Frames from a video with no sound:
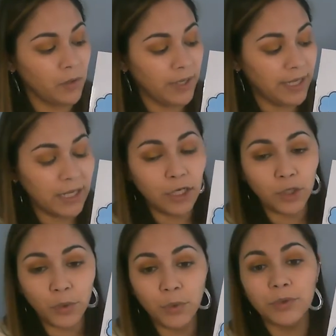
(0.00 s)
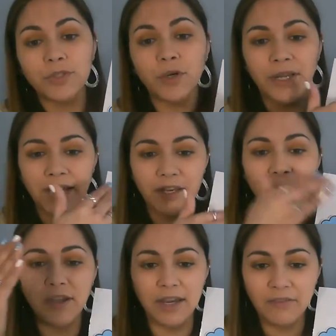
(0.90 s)
igloo. So again,
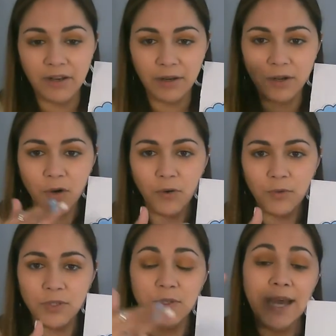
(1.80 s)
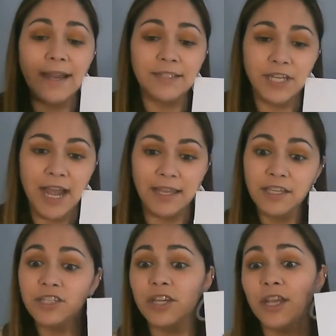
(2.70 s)
you can even go to that
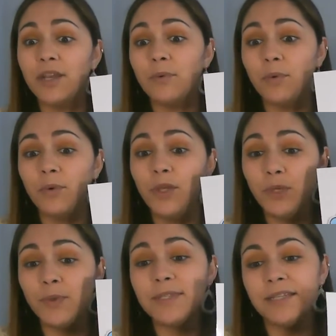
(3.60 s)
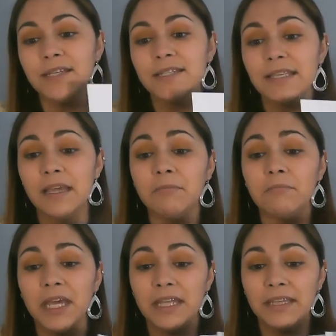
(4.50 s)
challenge and use this
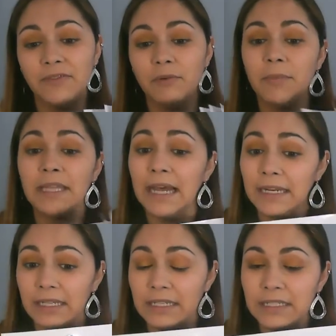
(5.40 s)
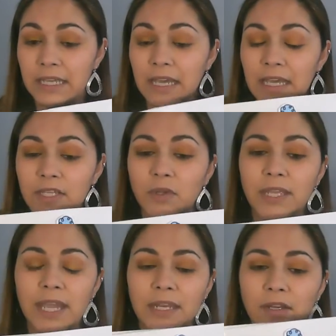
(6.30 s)
in many different modalities. So
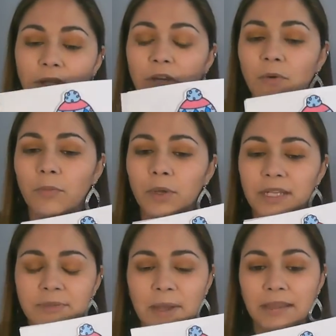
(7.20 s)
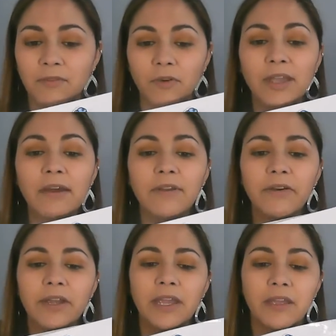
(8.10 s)
again, expanding
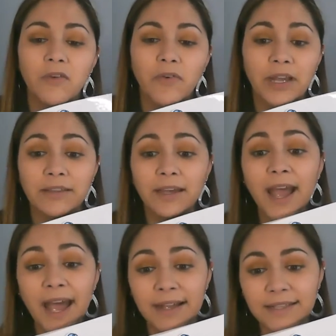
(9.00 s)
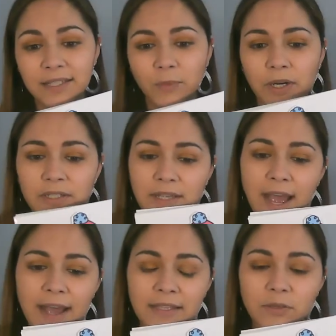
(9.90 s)
vocabulary. Can you find the hat? Where's the
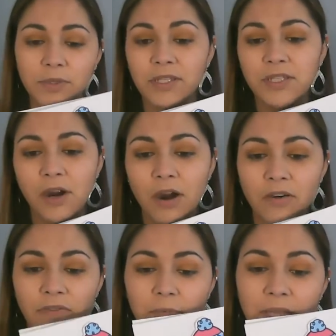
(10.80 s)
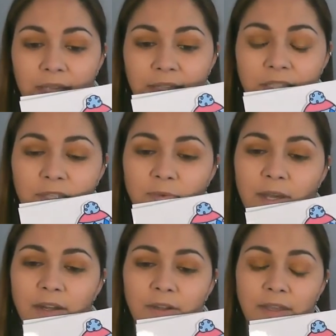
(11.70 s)
hat? The scarf, the mittens, the
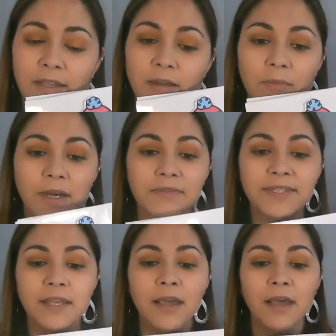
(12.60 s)
sweater, the earmuffs.